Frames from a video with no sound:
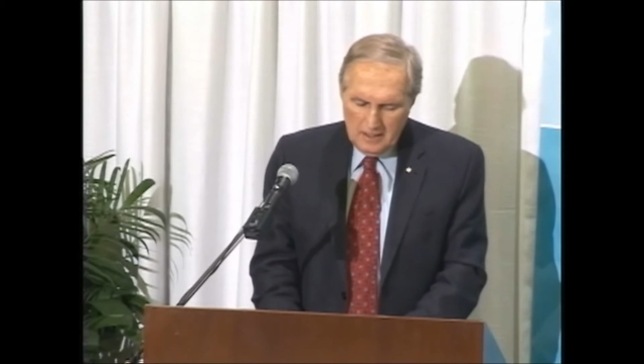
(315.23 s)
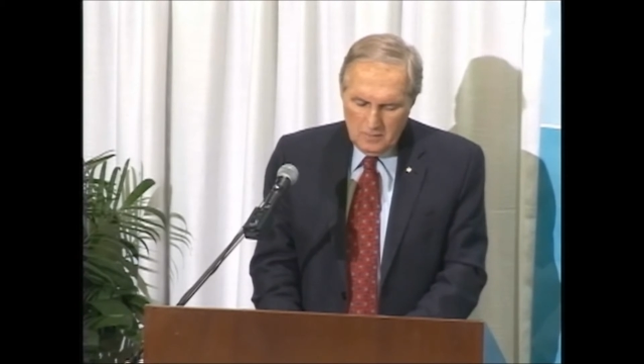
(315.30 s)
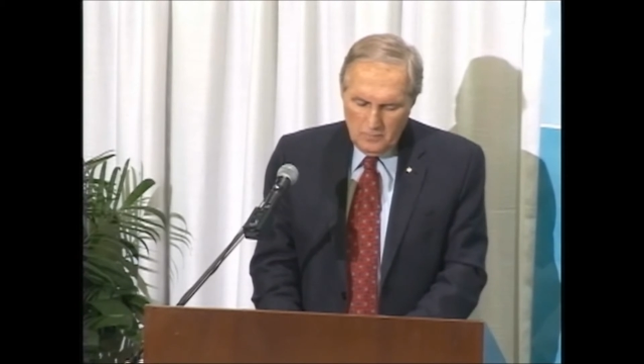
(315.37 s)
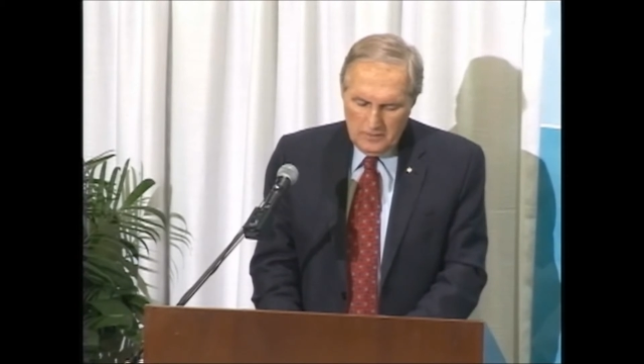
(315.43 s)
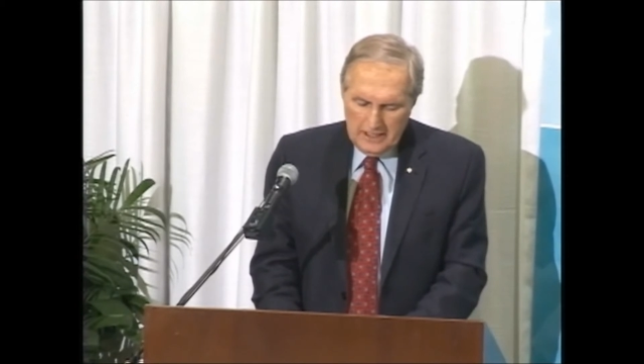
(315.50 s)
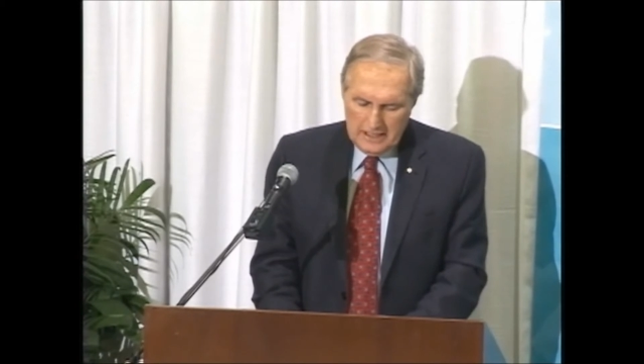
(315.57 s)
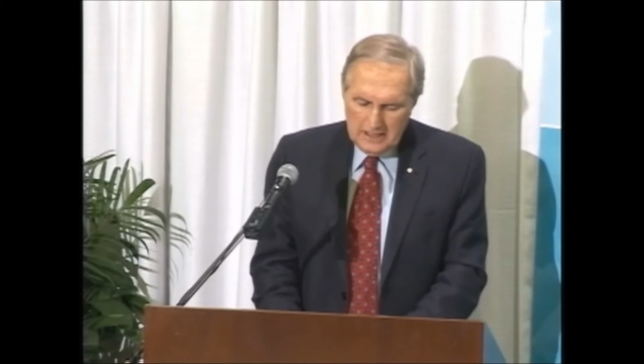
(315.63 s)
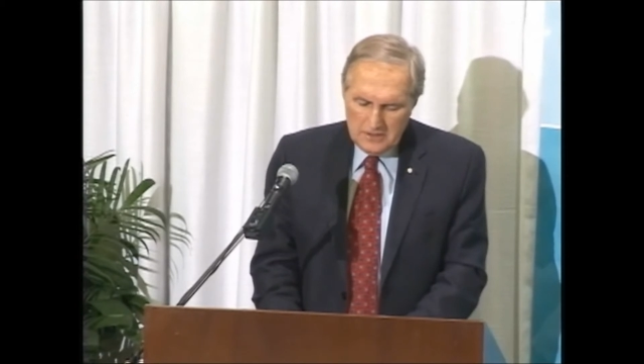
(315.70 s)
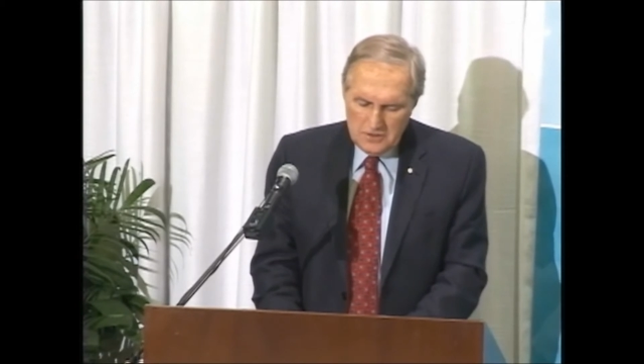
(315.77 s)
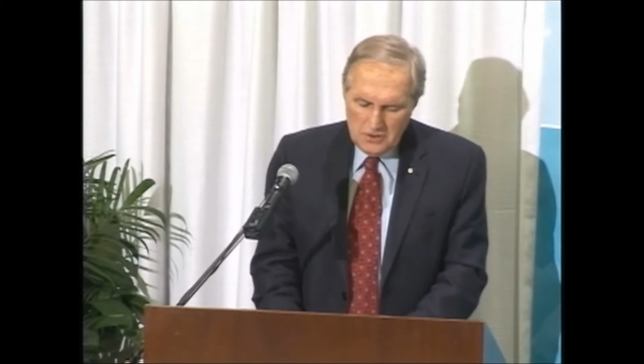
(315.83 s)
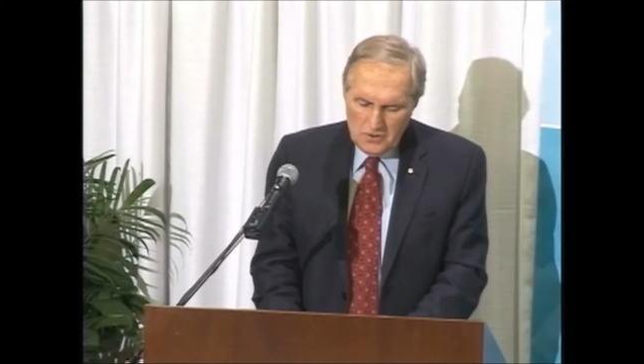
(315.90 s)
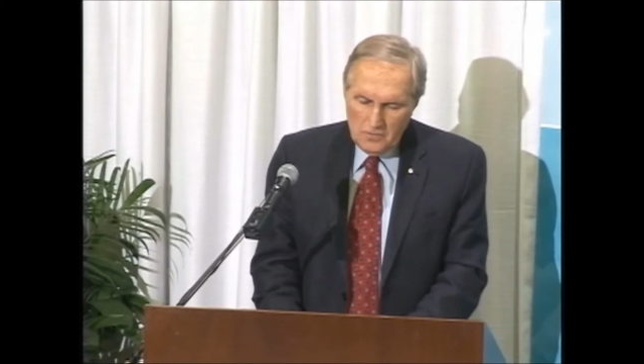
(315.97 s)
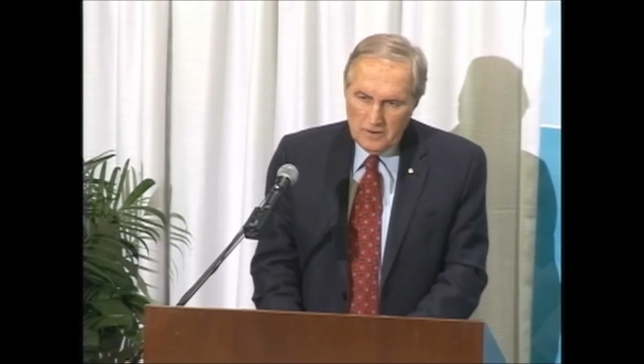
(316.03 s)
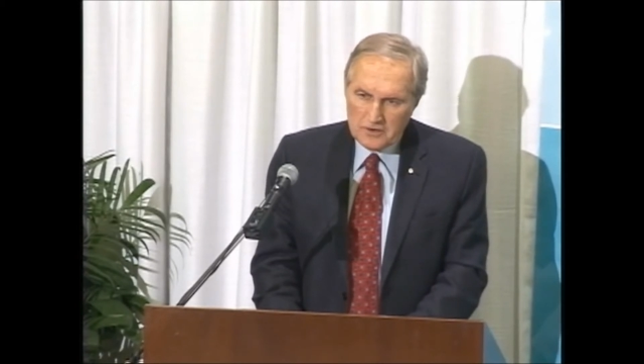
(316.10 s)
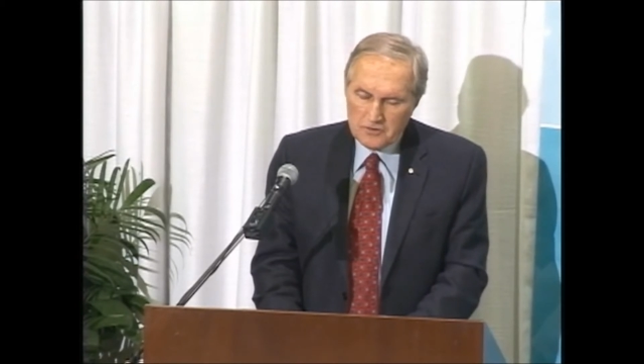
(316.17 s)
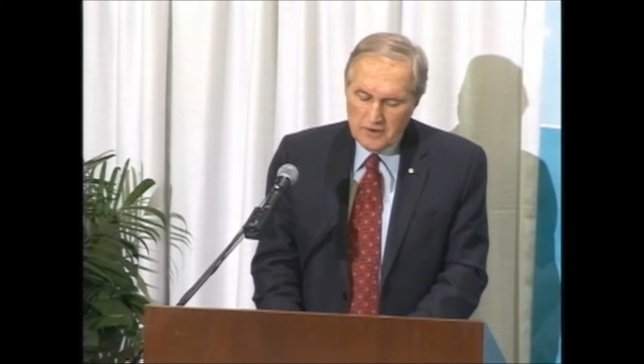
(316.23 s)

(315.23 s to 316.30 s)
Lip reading: We need a new and